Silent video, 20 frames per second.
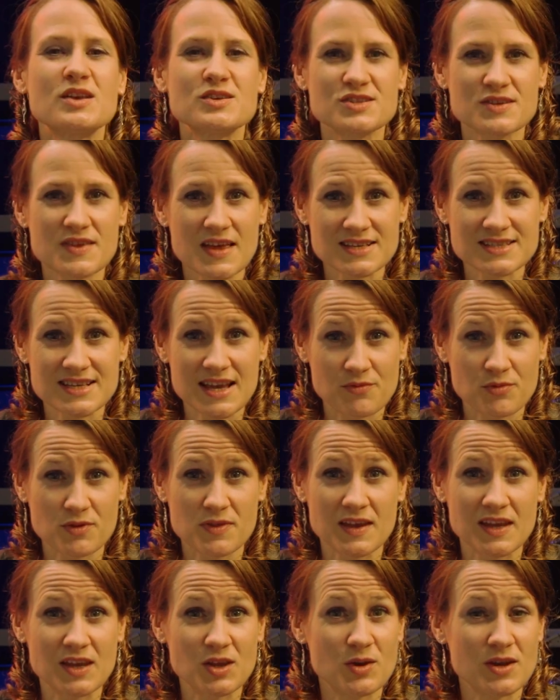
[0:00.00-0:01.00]
So that's
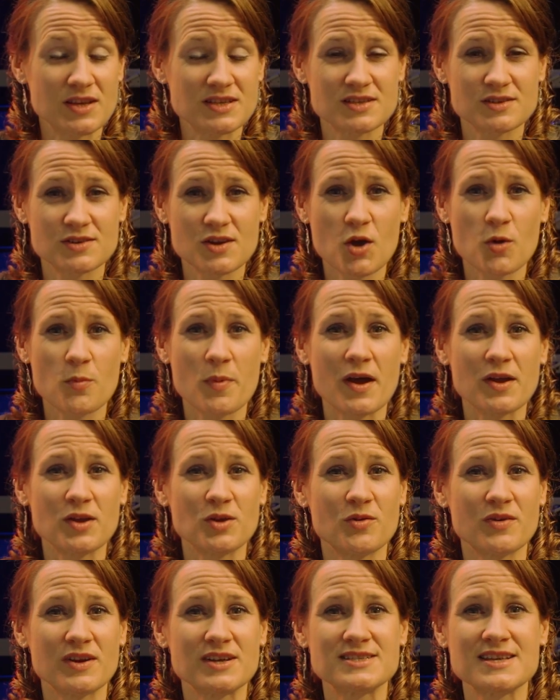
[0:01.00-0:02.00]
everything you need to know about
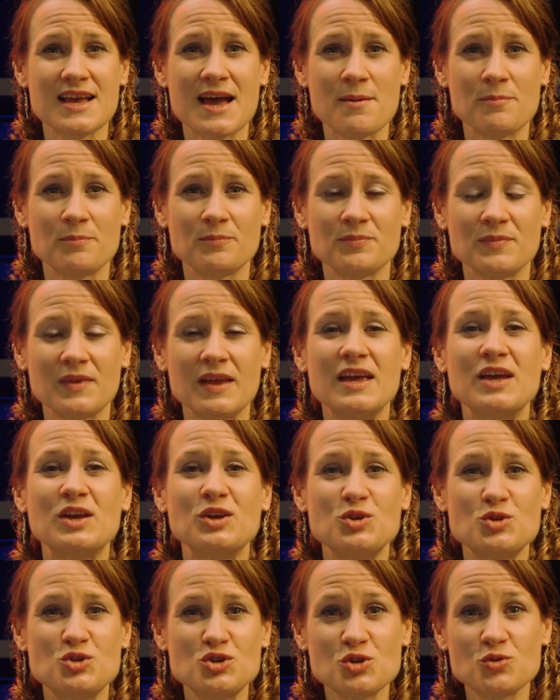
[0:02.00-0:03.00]
your exam.
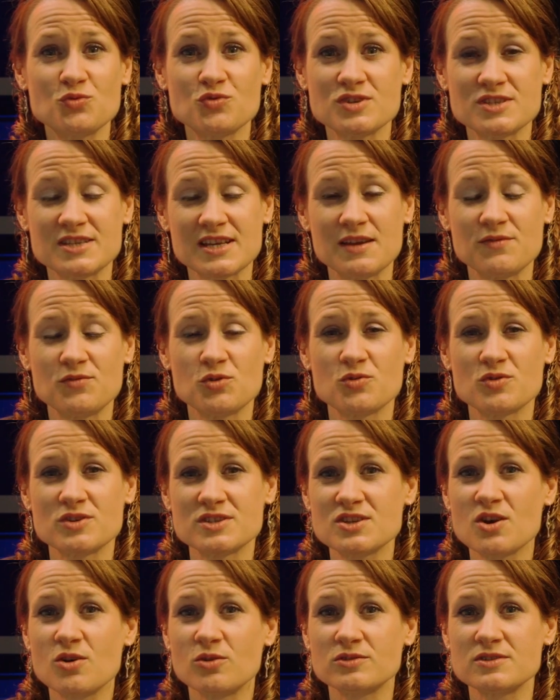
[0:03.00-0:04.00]
You should receive your
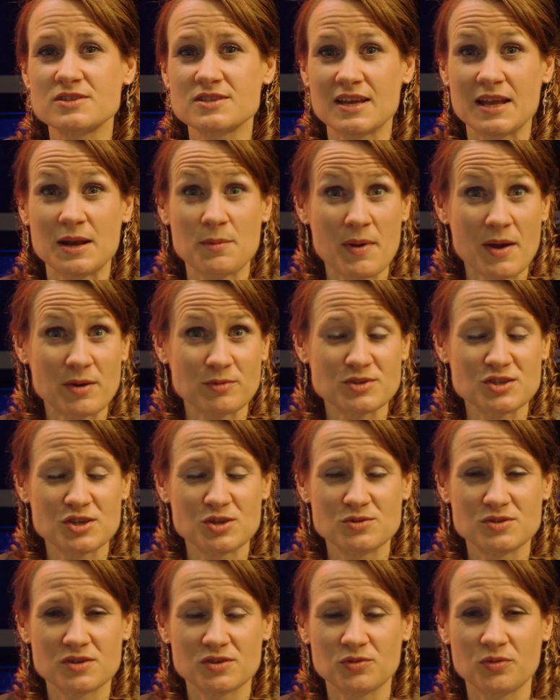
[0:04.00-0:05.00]
results in about
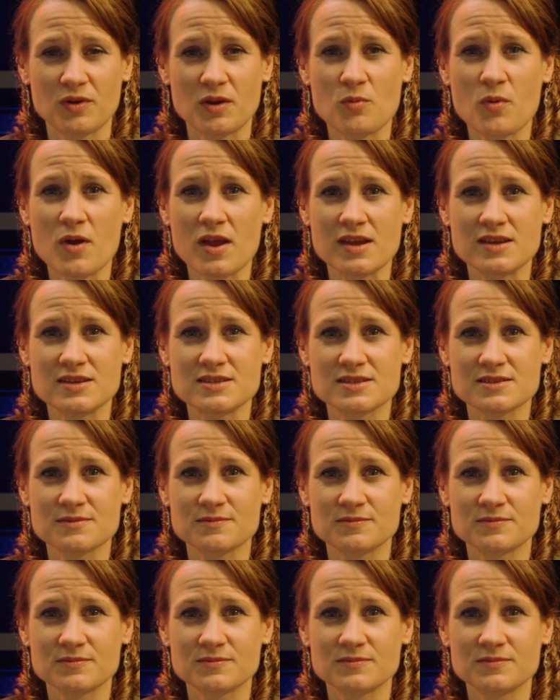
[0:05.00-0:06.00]
2 to 3 weeks.
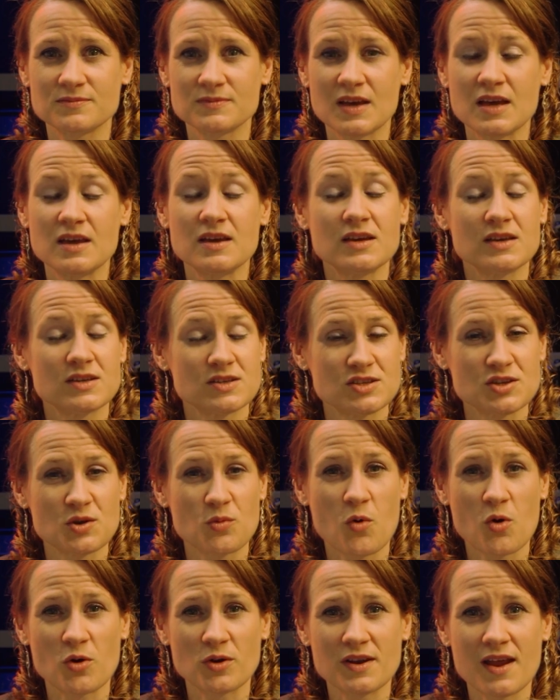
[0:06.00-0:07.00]
So
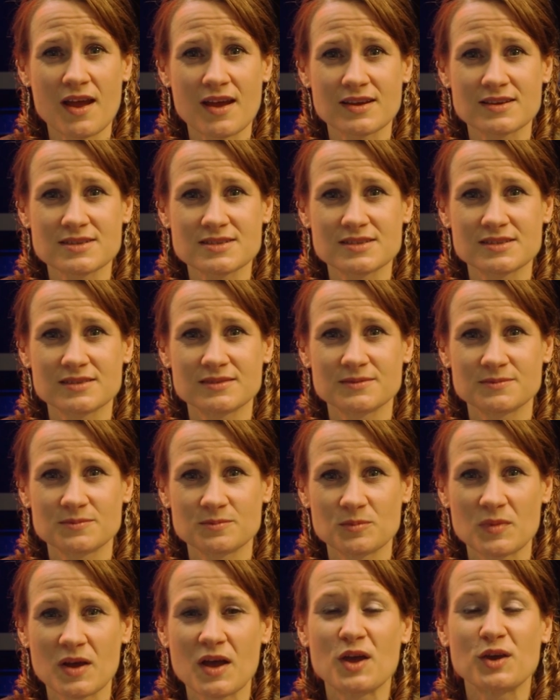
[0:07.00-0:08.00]
what next?
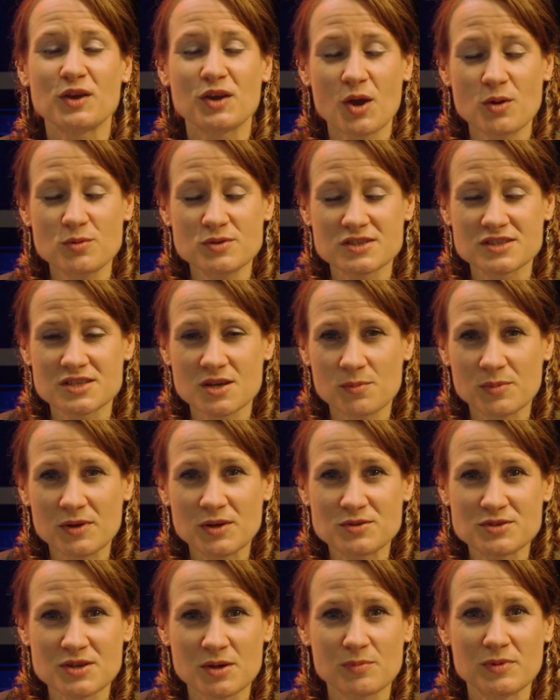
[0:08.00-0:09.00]
Go to
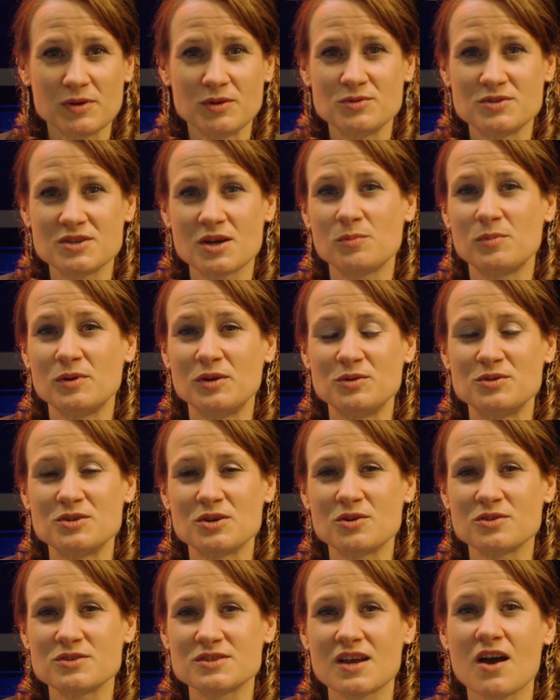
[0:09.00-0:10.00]

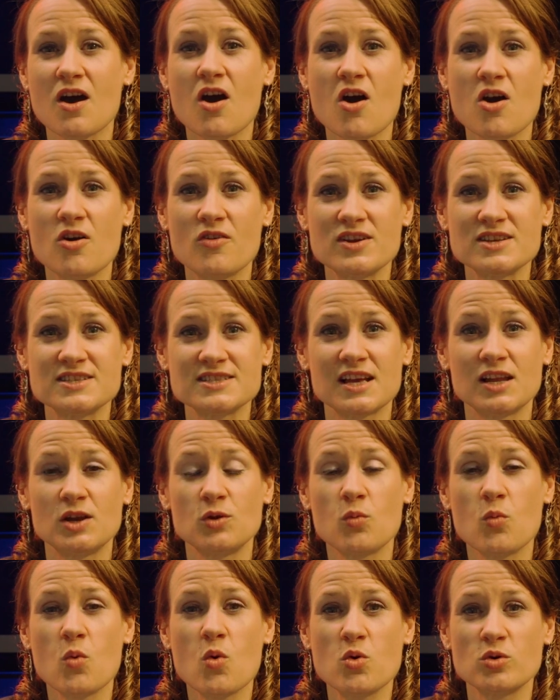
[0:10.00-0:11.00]

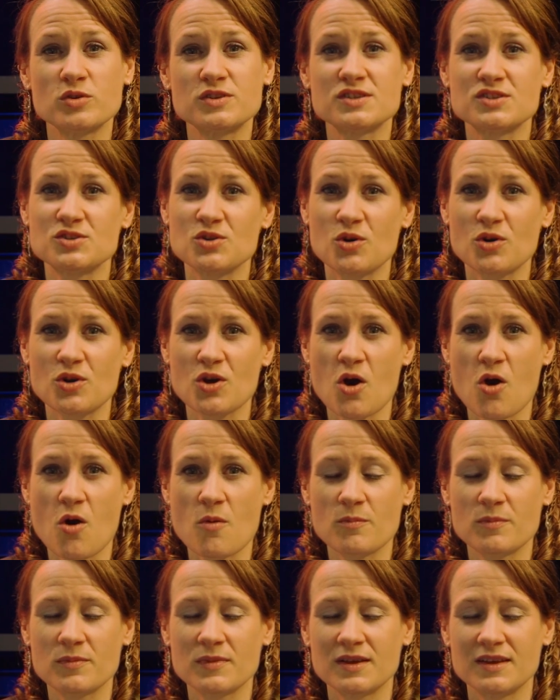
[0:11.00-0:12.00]

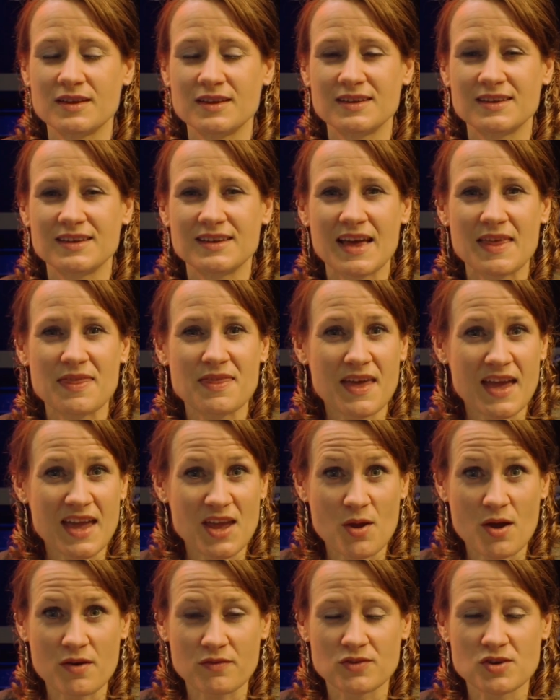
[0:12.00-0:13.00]
www.rslawards.com and there
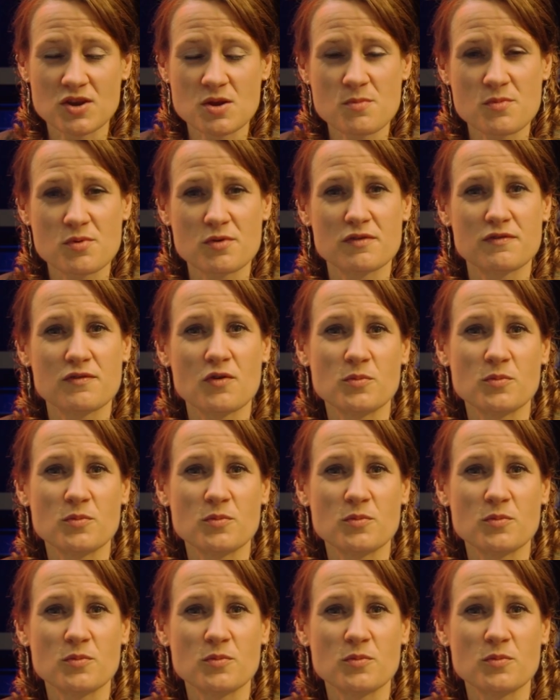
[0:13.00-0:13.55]
you have a number of